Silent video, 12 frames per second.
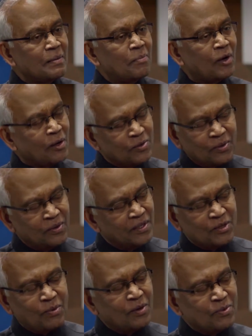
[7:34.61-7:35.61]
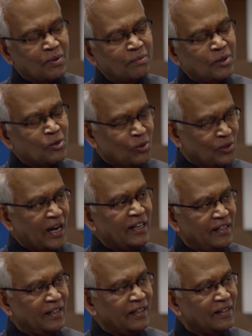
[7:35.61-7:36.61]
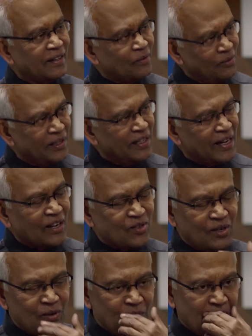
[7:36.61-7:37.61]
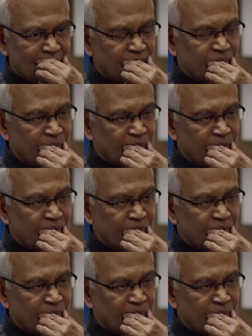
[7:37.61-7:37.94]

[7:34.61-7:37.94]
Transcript: but also response from the society in a very natural way.